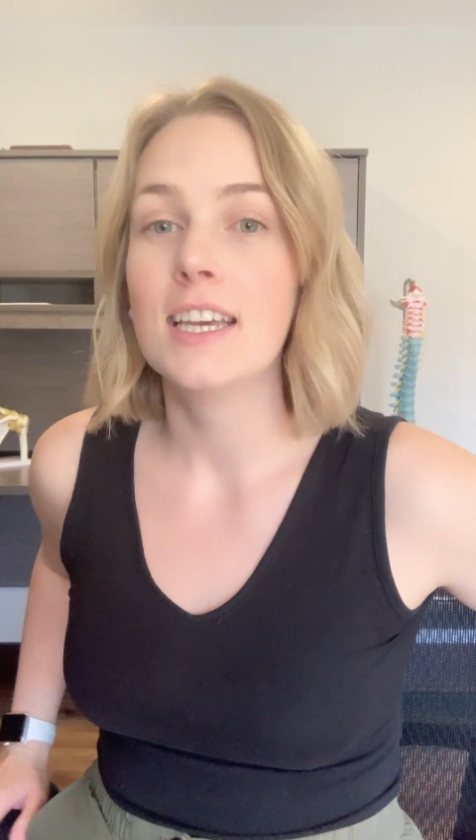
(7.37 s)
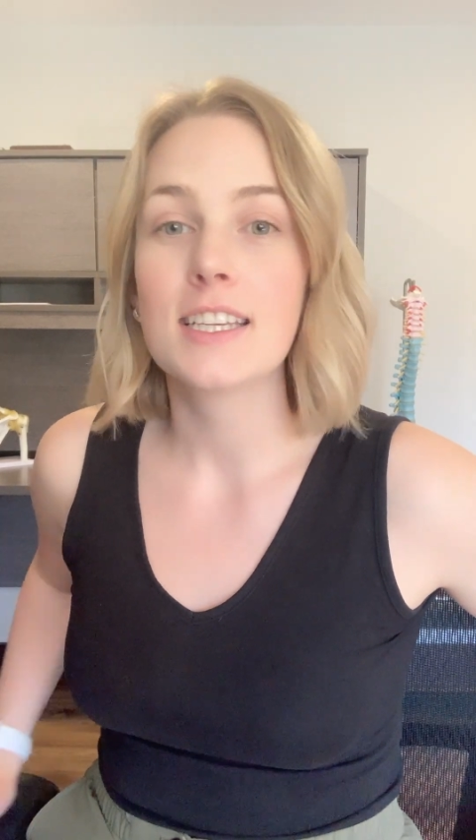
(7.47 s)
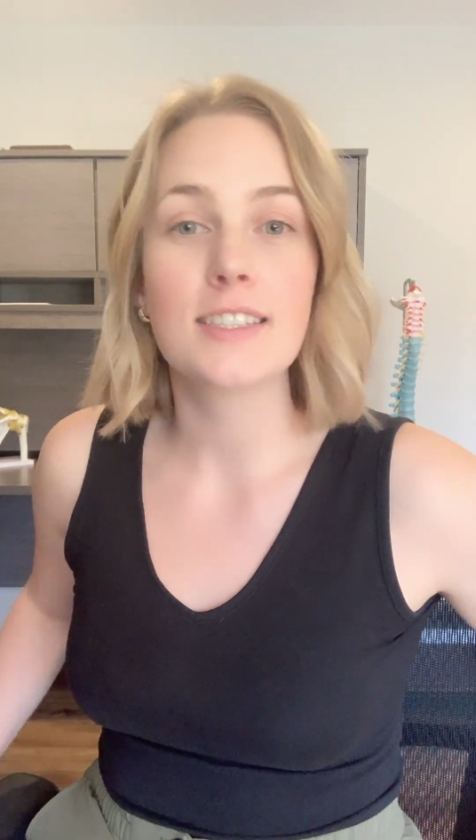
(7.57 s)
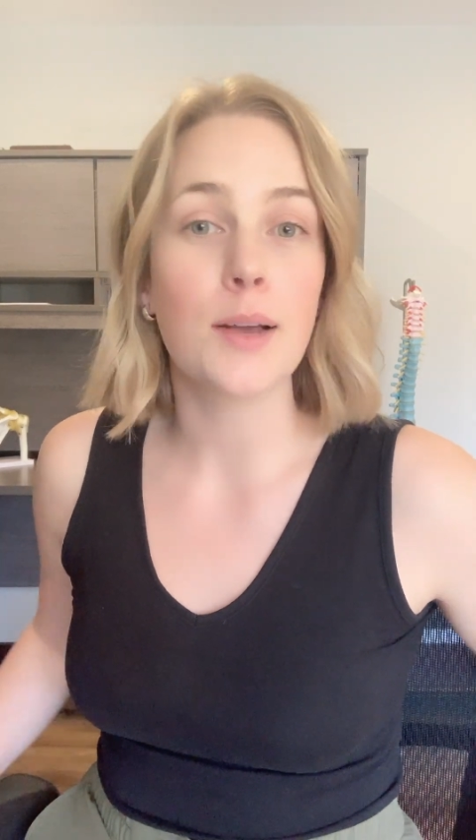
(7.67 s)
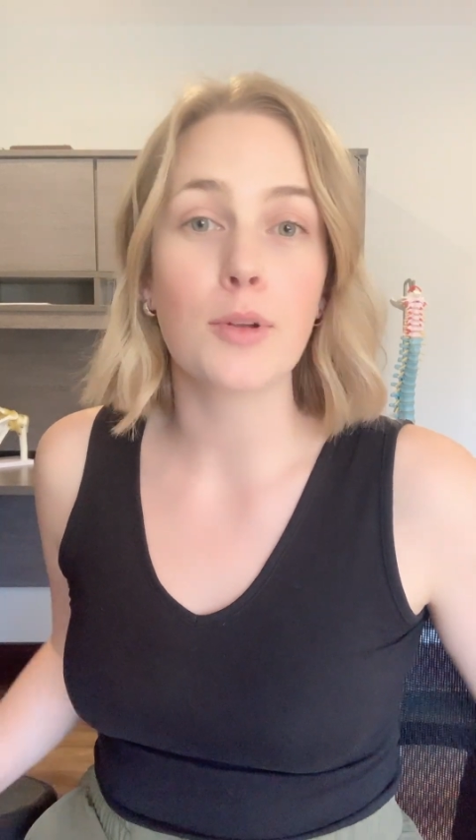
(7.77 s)

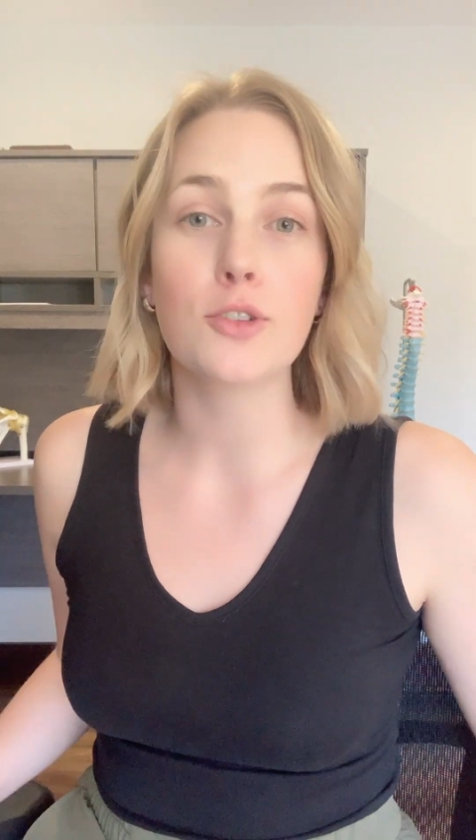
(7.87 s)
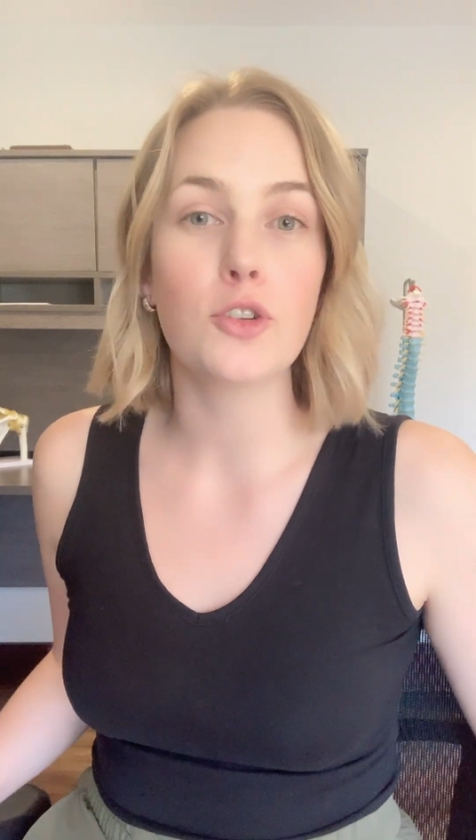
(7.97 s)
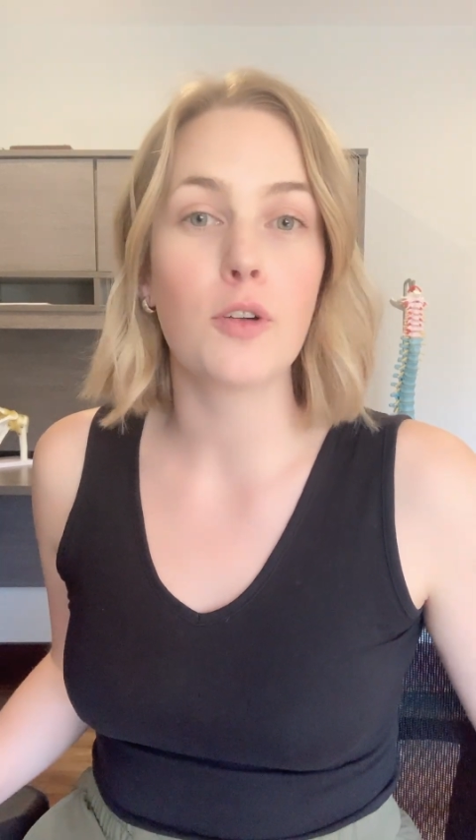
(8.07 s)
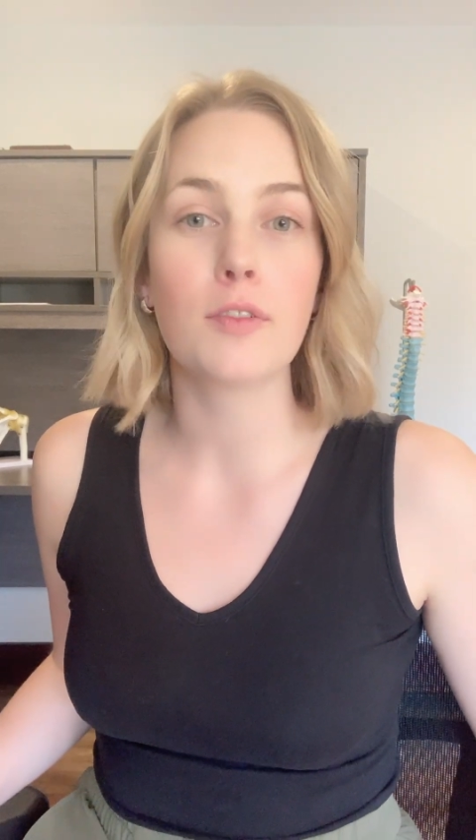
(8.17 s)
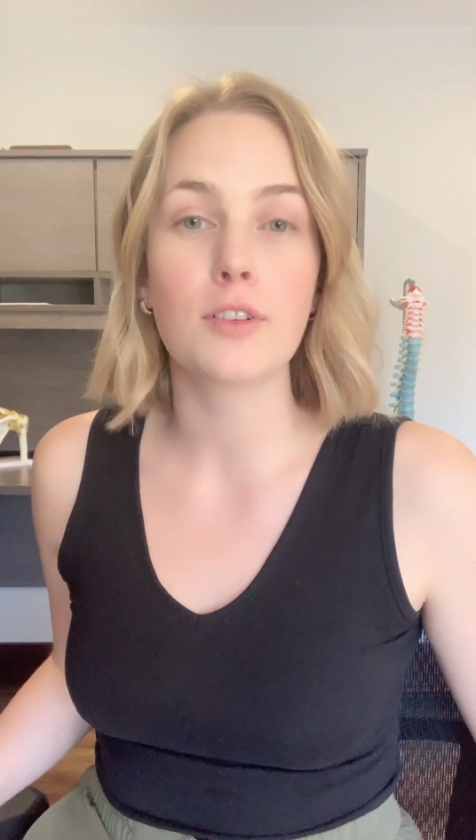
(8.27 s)
Summer's
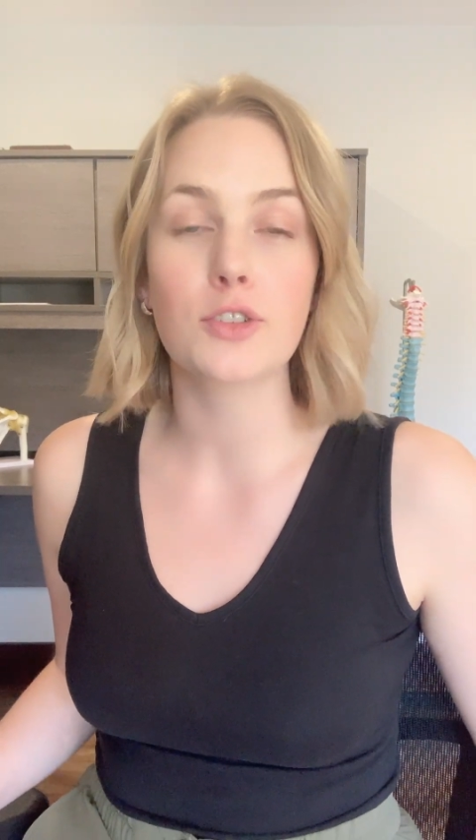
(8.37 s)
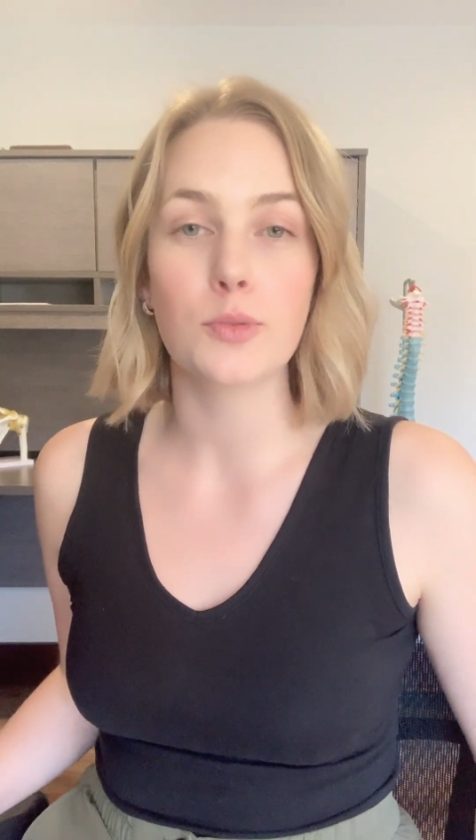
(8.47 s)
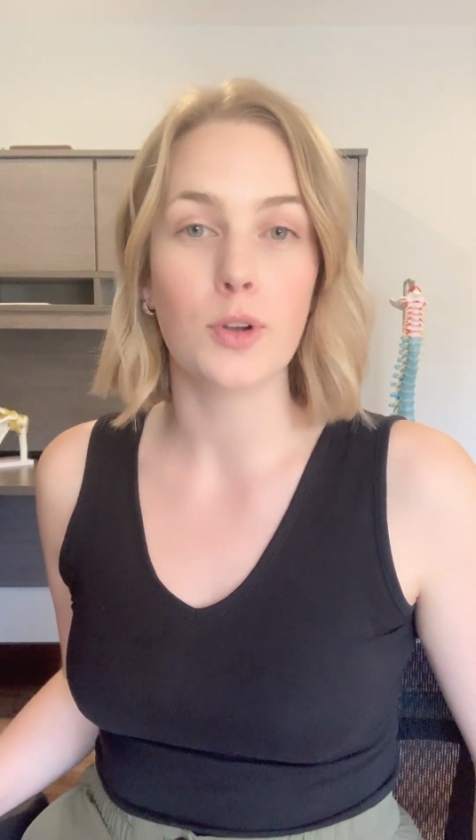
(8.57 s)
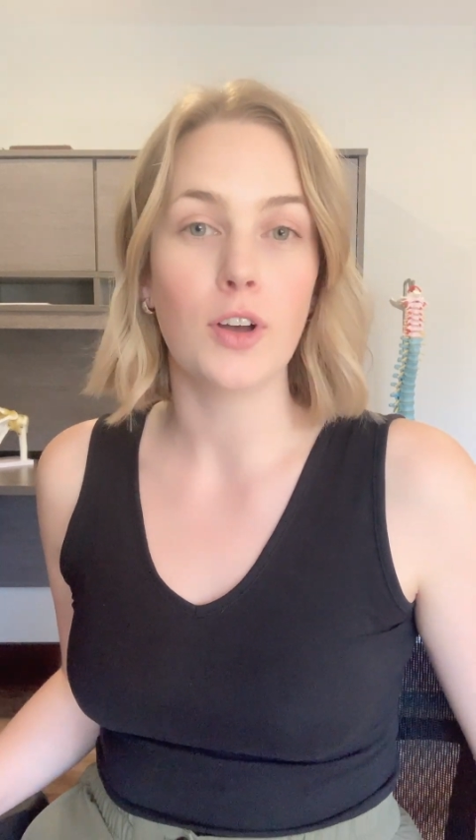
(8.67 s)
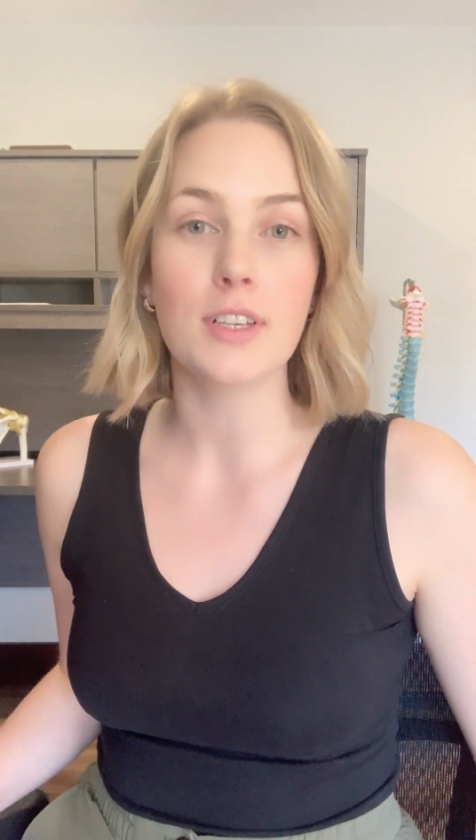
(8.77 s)
over, so
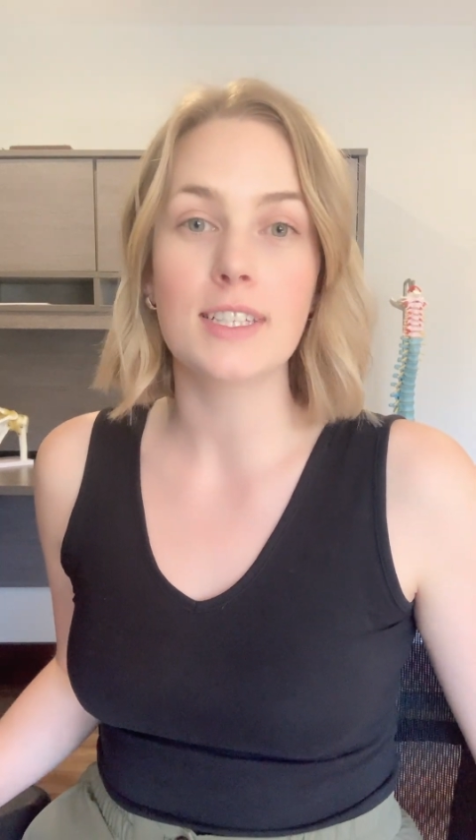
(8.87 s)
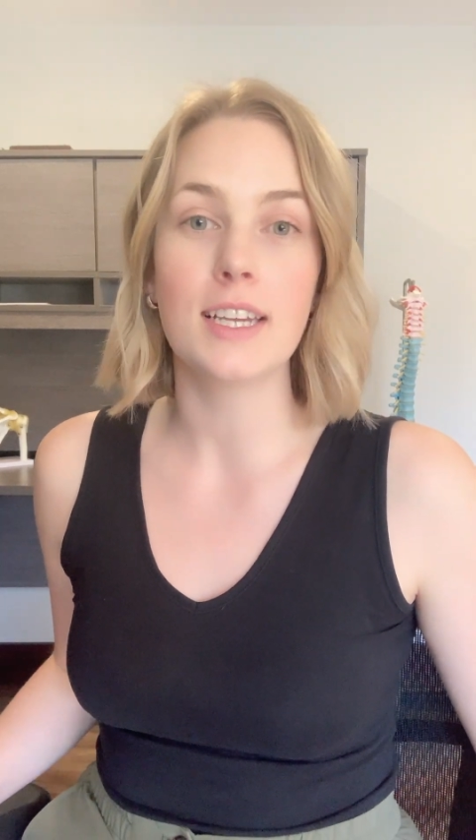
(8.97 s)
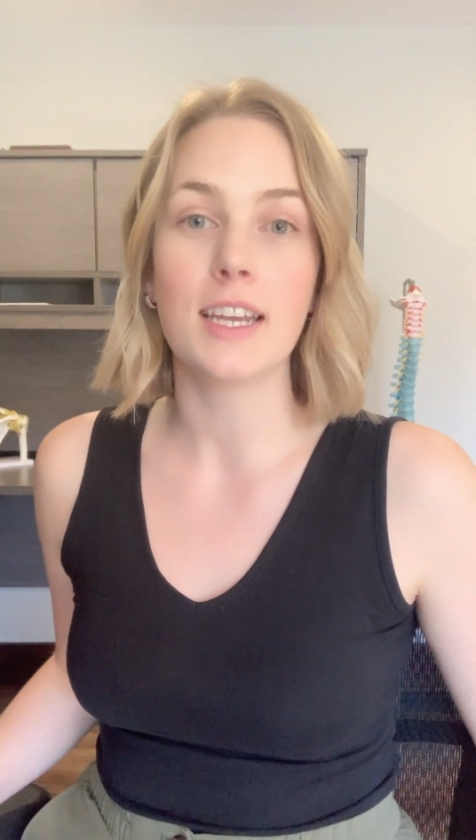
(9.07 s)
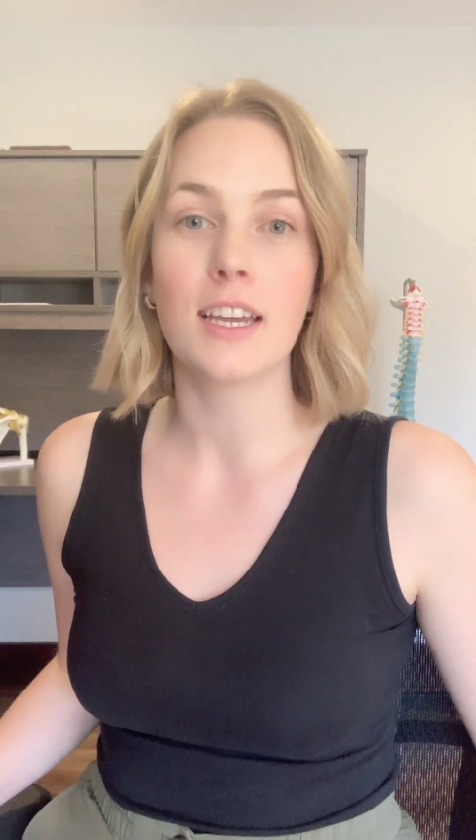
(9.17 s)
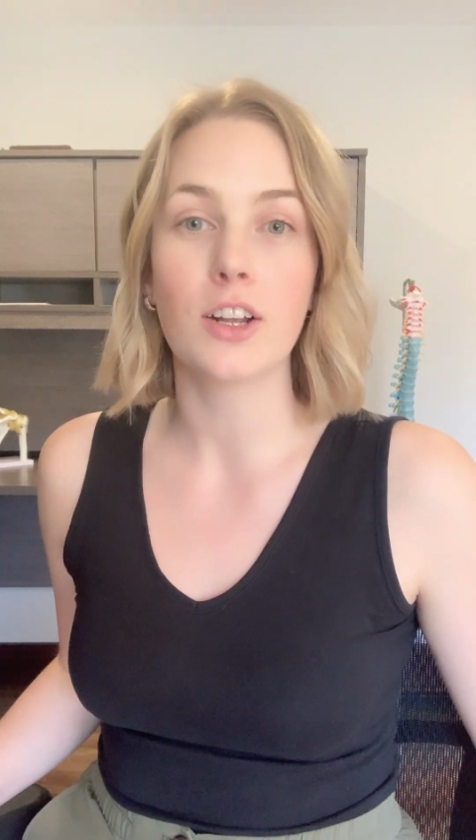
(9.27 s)
we're all
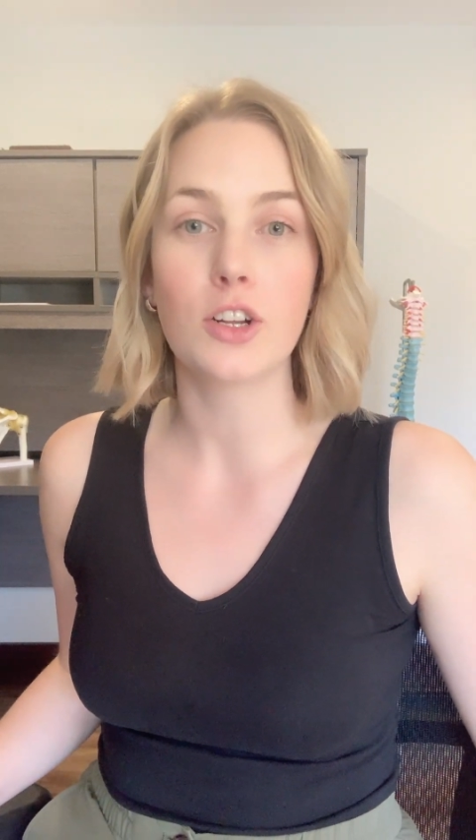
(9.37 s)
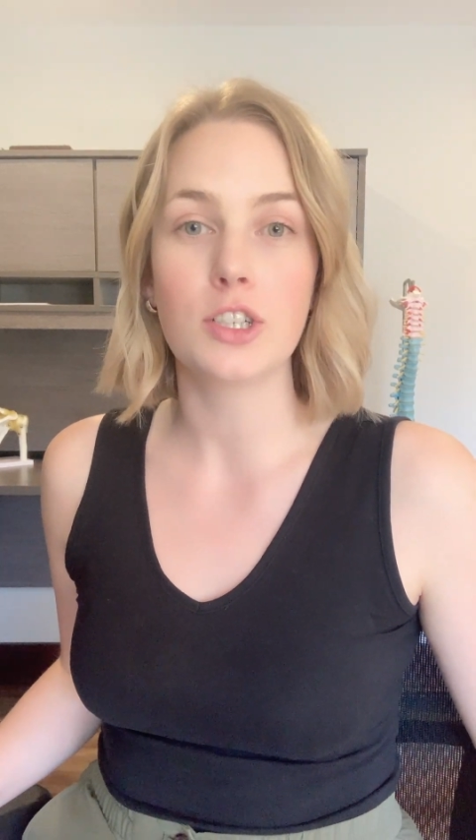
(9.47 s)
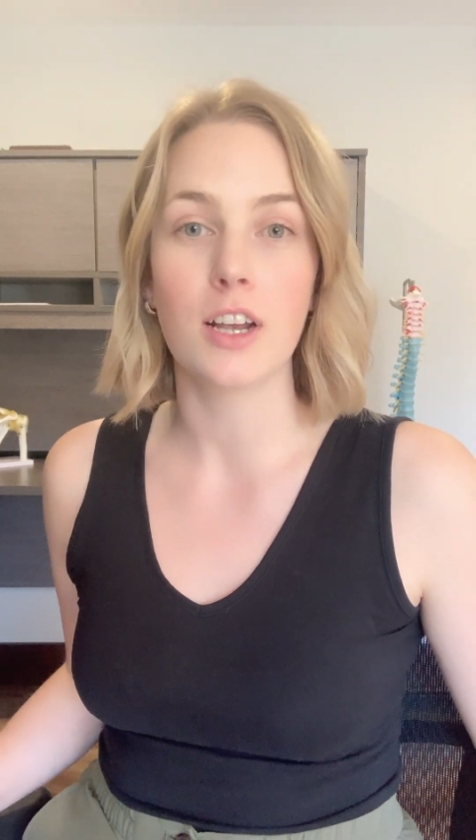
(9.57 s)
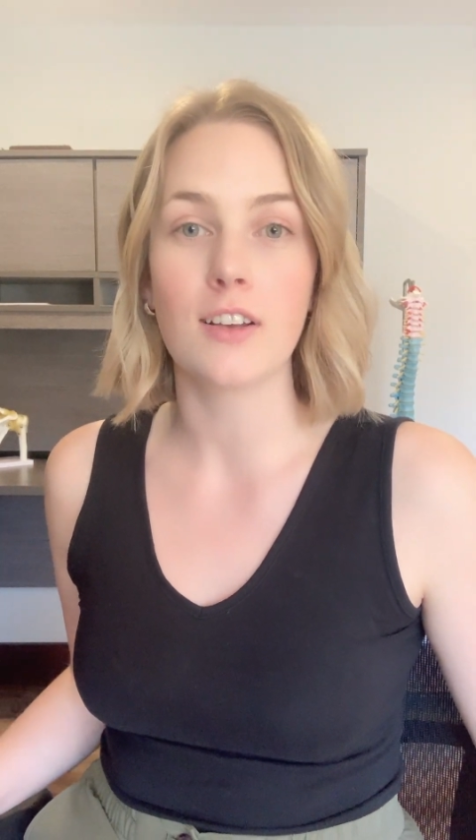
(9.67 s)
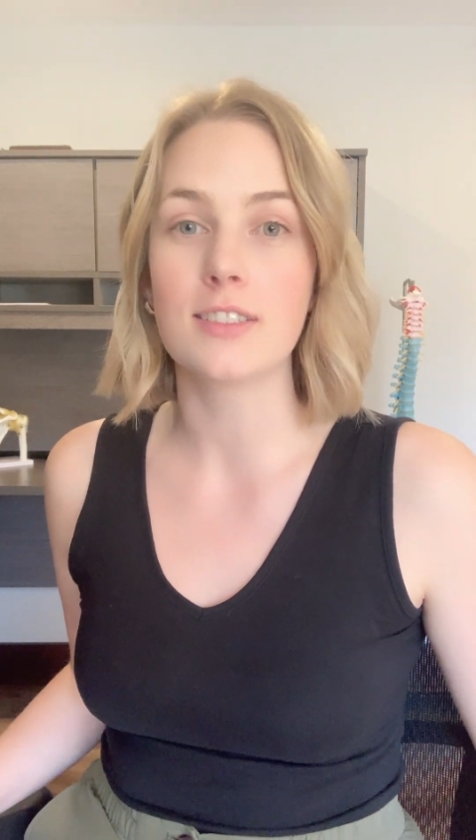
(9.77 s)
sitting in our chairs